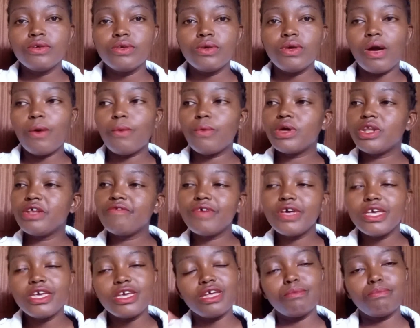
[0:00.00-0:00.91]
Yeah, whatever
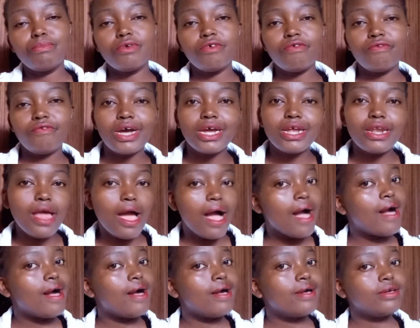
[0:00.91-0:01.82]
he can provide,
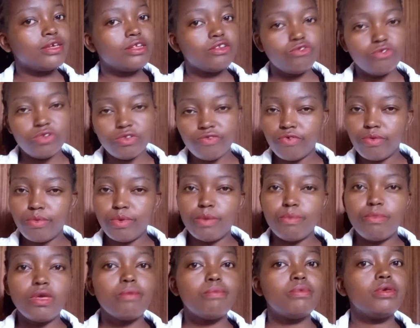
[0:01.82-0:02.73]
I can do it for my
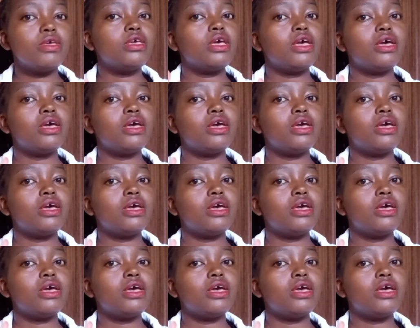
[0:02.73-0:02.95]
baby.